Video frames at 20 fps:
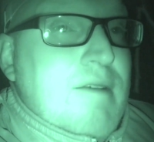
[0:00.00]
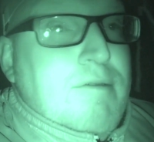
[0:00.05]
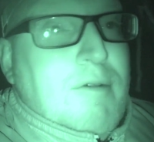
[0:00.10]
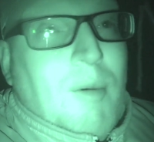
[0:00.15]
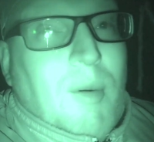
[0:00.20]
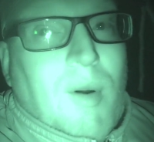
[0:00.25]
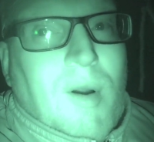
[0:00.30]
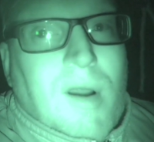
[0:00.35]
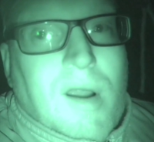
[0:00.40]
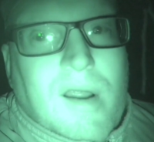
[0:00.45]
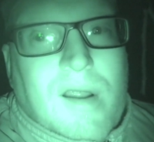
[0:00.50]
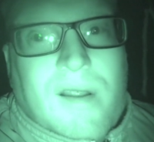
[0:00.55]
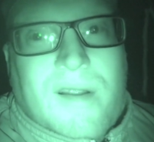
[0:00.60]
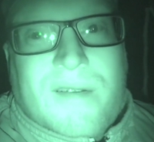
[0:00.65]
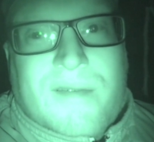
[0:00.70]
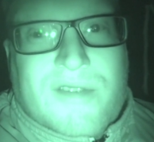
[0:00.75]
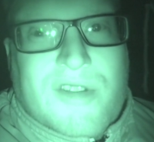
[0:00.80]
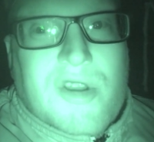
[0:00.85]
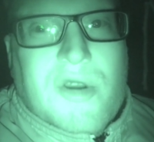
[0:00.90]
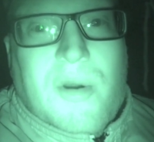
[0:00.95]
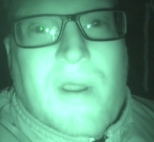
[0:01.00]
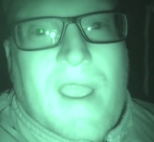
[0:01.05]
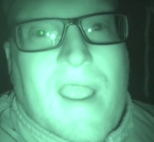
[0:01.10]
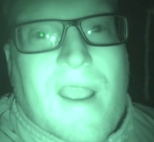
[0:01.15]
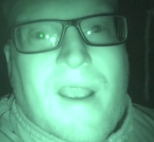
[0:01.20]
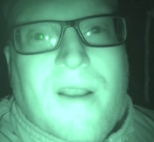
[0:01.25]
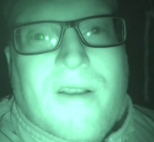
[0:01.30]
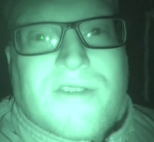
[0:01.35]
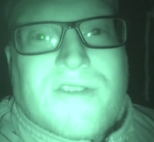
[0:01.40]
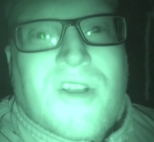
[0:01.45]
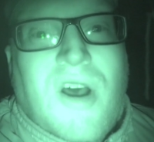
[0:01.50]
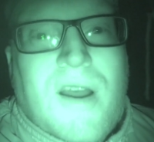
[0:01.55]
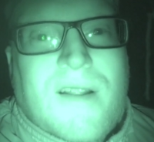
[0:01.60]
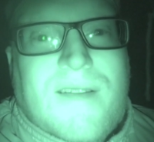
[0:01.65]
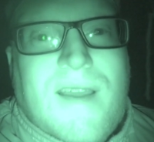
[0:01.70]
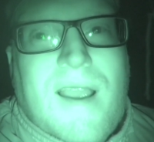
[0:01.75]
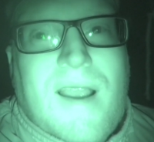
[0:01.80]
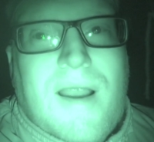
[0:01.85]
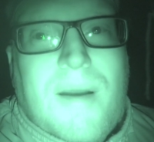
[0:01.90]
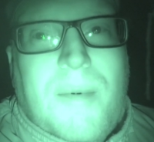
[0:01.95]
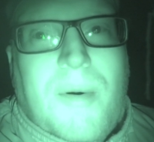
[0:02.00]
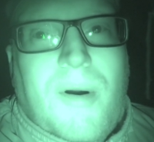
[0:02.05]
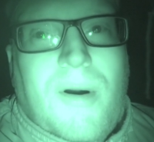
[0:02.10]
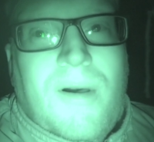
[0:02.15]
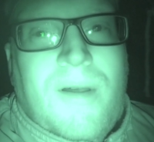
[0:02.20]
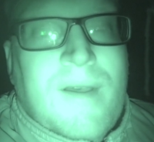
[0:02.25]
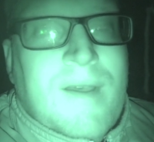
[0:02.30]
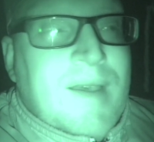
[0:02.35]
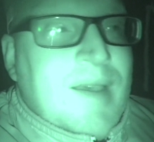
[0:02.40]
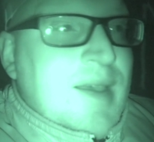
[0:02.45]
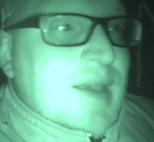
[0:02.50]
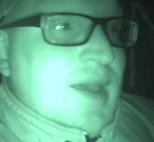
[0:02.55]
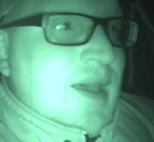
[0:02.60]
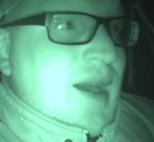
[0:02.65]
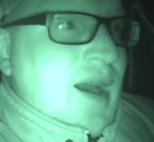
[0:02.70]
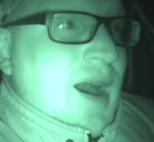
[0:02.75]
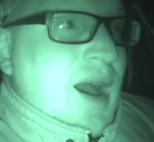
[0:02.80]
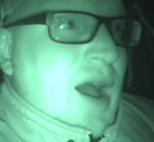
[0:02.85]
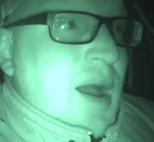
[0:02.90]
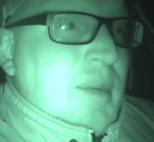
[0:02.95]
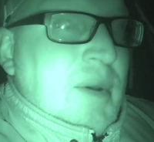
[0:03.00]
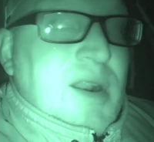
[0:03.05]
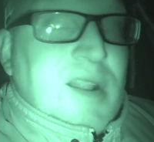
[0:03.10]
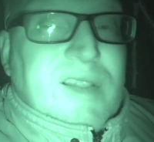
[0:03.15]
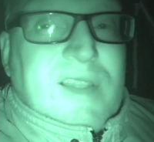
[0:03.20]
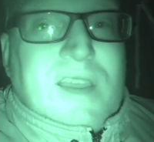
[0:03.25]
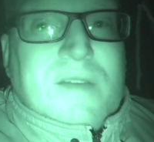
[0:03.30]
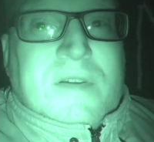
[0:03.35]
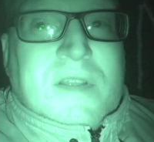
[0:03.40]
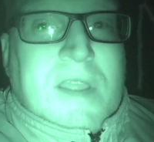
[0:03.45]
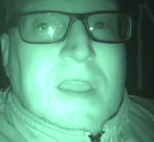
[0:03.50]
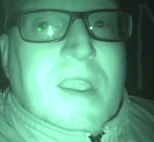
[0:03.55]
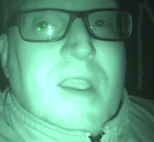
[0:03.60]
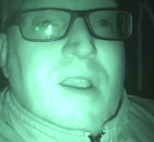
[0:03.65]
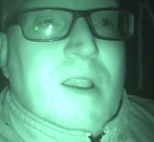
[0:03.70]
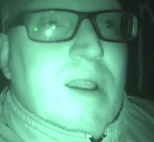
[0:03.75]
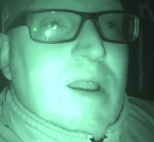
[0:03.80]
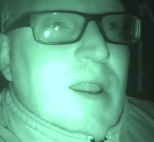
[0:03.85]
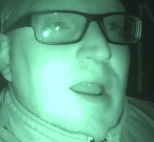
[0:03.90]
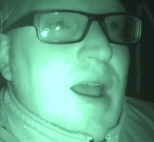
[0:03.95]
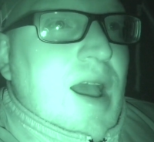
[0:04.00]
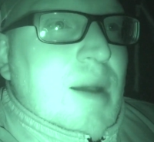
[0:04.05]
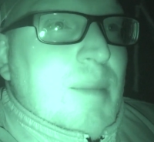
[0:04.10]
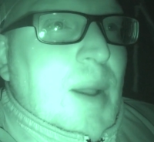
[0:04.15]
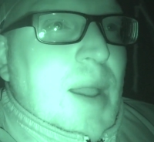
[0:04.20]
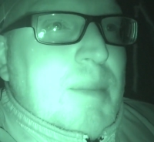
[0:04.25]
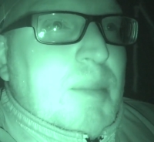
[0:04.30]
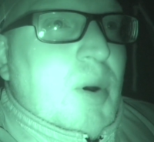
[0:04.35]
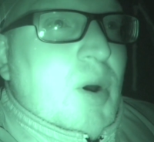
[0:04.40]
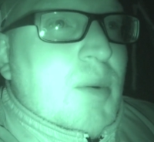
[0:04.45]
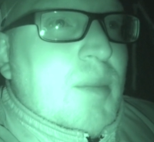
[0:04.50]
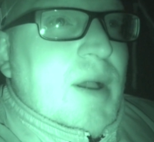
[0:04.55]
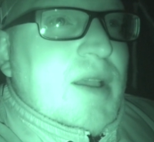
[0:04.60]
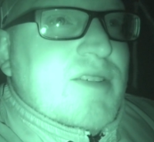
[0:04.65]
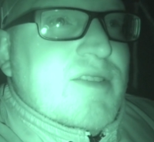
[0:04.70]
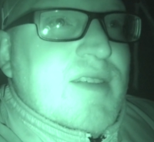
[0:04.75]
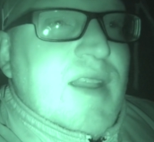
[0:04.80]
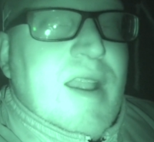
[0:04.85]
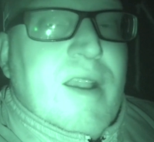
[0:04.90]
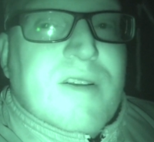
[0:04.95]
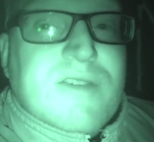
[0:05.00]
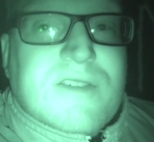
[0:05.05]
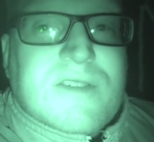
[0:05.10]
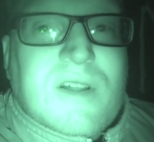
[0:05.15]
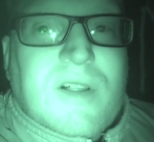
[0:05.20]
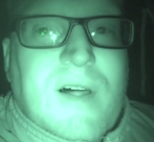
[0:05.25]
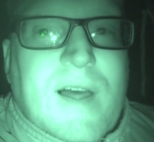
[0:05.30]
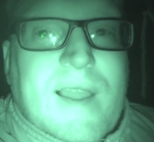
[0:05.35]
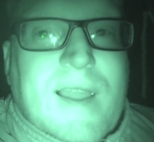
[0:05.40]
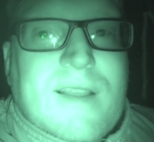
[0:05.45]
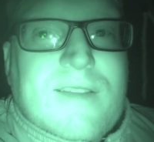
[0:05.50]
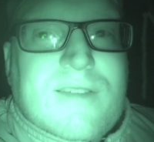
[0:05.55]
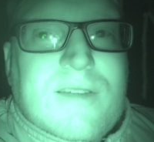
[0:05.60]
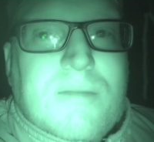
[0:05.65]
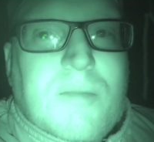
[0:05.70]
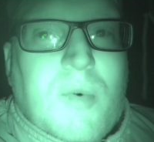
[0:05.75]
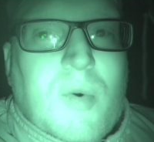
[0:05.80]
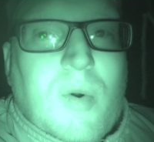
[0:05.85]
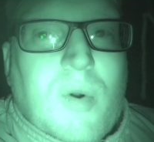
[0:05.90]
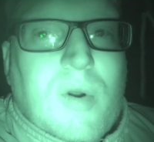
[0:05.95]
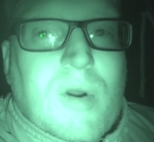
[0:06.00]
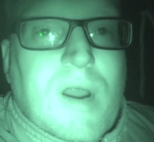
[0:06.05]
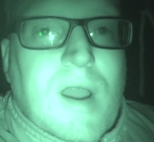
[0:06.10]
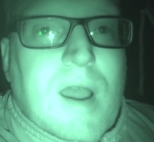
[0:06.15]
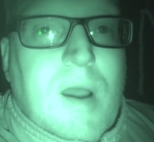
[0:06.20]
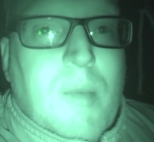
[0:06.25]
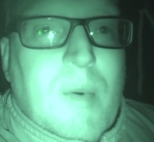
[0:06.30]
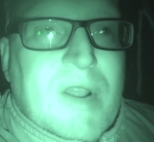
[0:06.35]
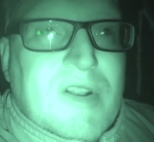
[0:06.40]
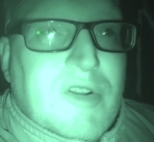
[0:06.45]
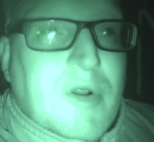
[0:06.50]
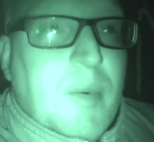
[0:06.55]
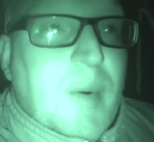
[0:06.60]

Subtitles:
4, 2 hares, not terrible. I'm going to leave it here. I might pull my snares until I get some more winter